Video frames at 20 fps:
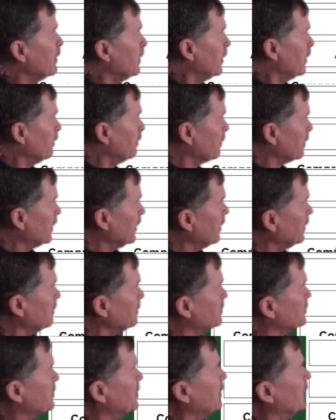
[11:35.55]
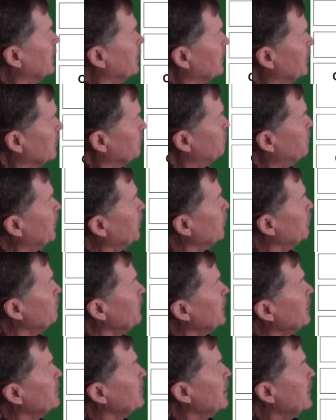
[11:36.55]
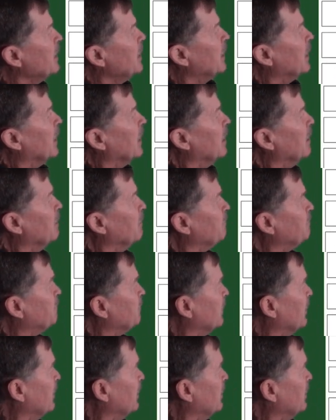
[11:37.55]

Here again is the pyramid of